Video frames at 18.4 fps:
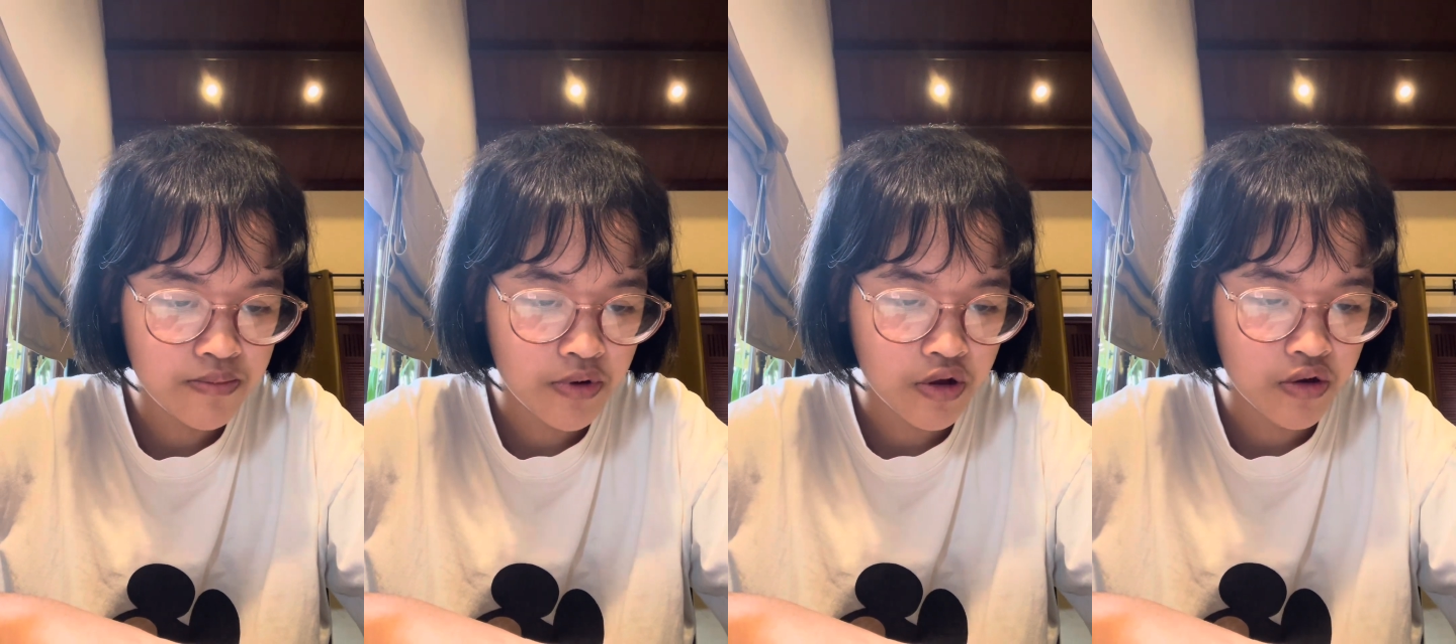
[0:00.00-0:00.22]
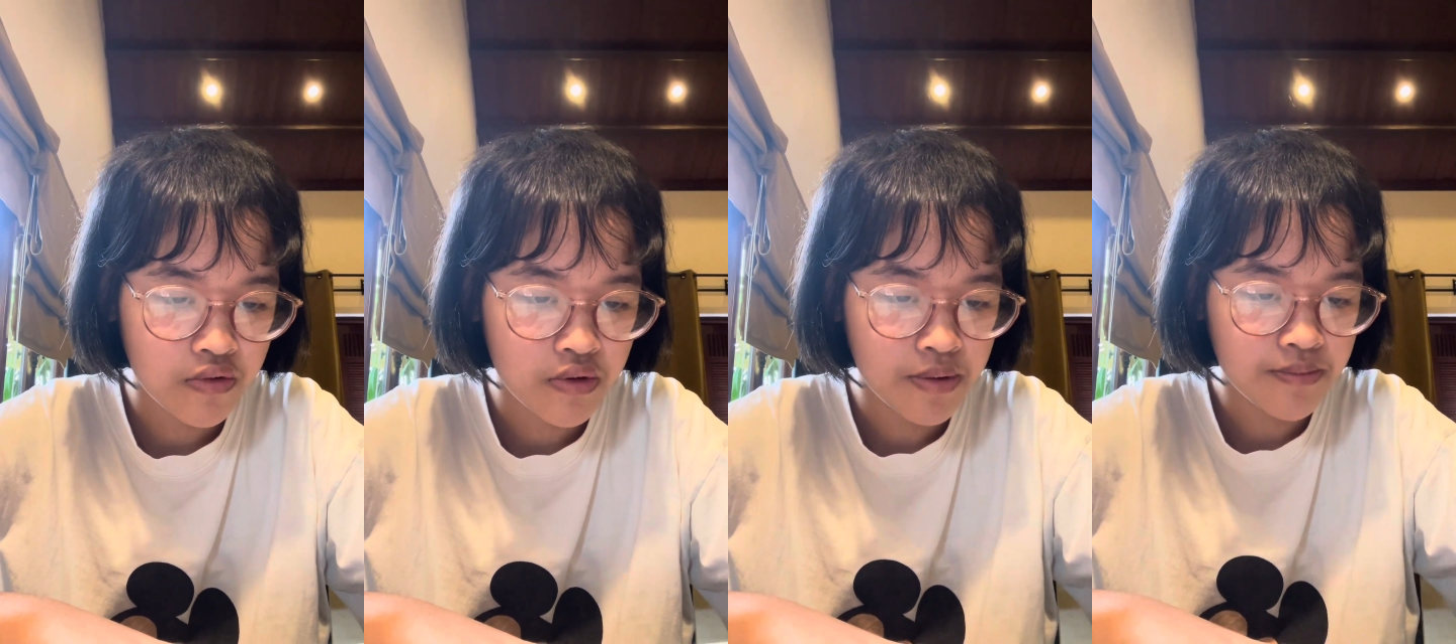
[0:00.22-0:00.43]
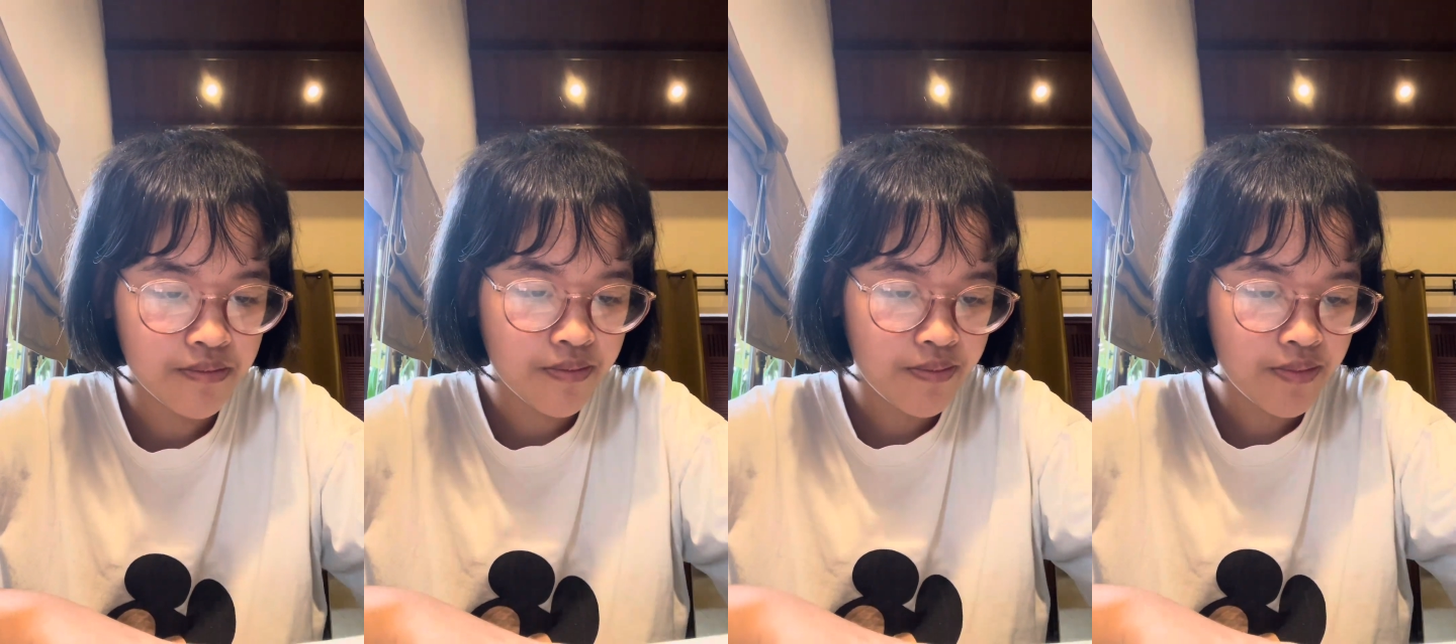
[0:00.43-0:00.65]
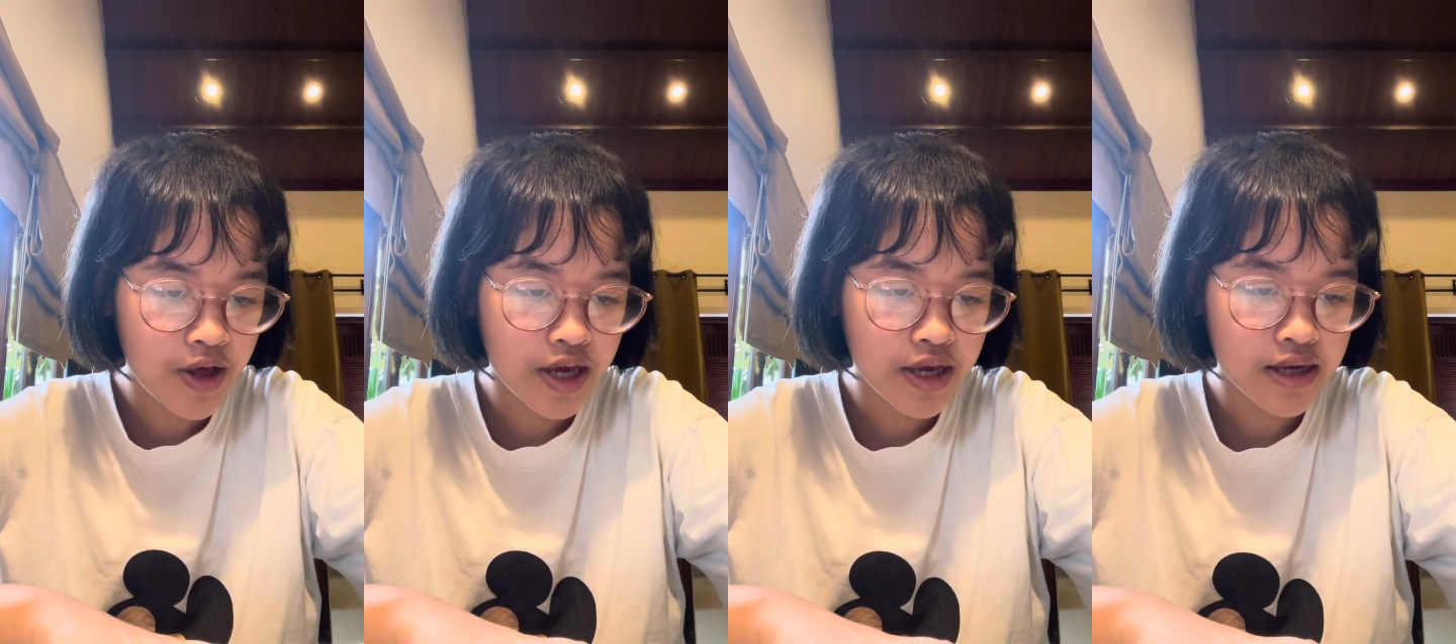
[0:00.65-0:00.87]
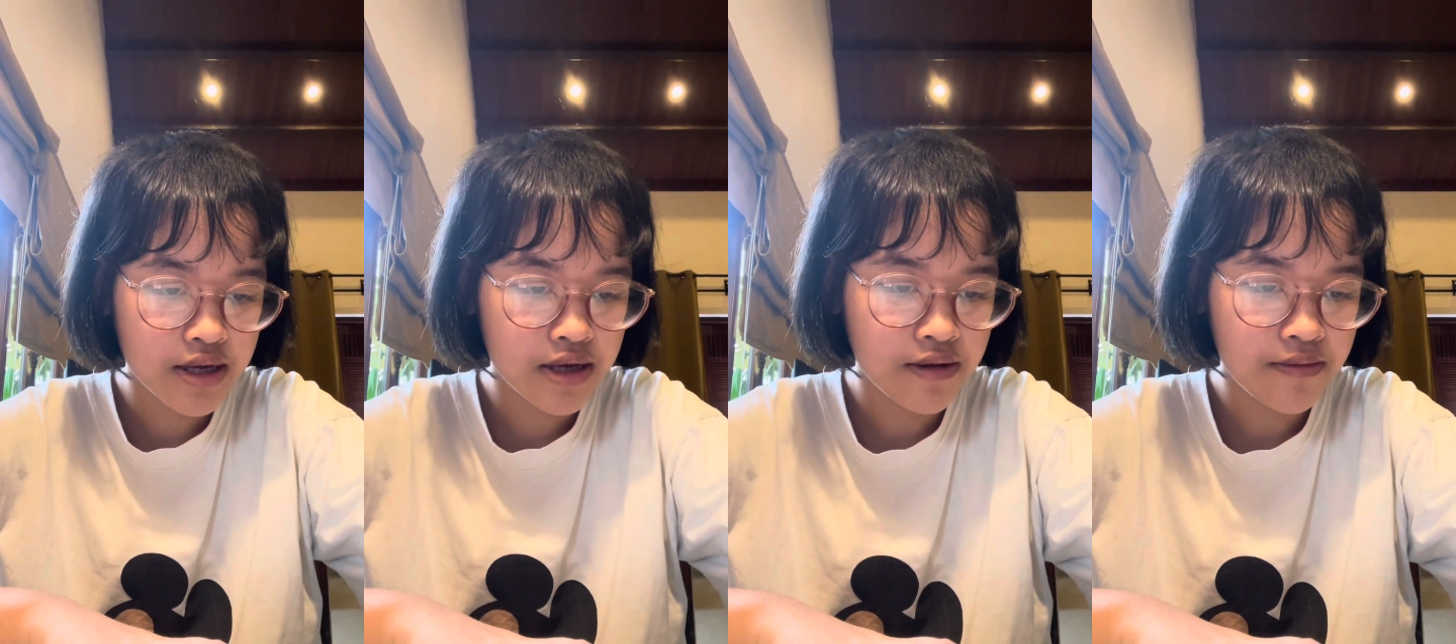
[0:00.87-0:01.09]
Bakun
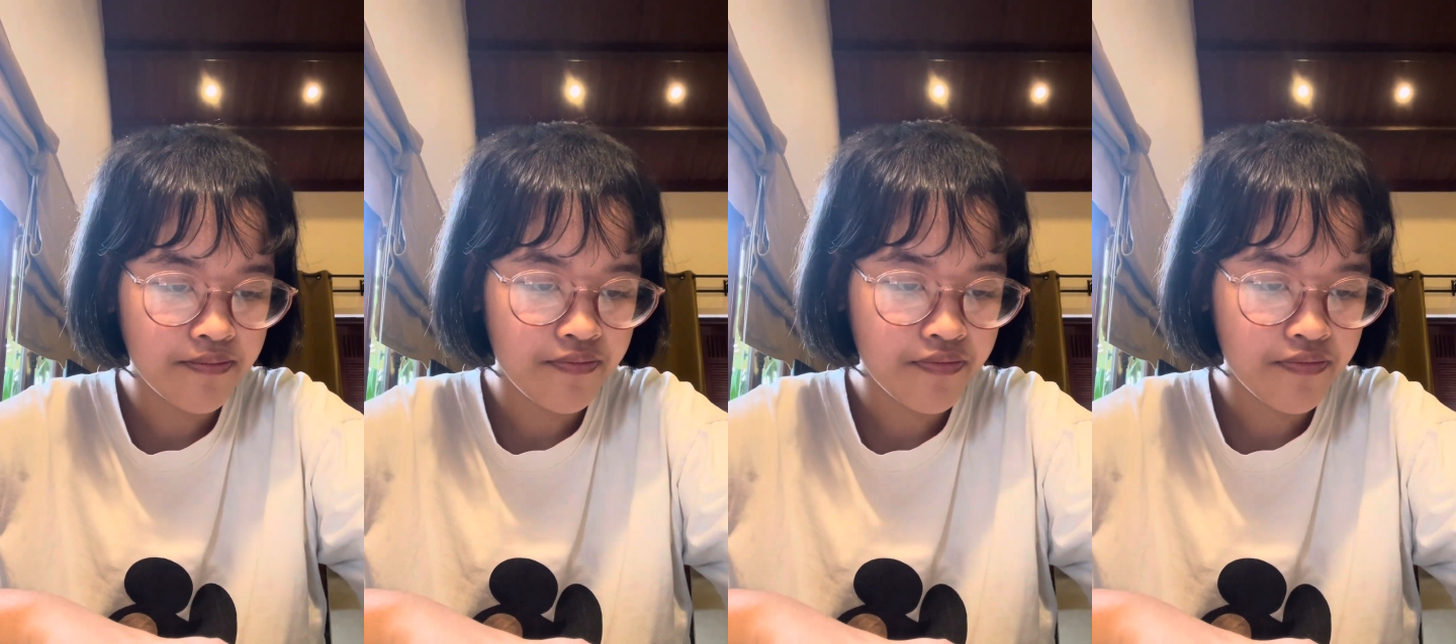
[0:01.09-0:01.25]
Beck.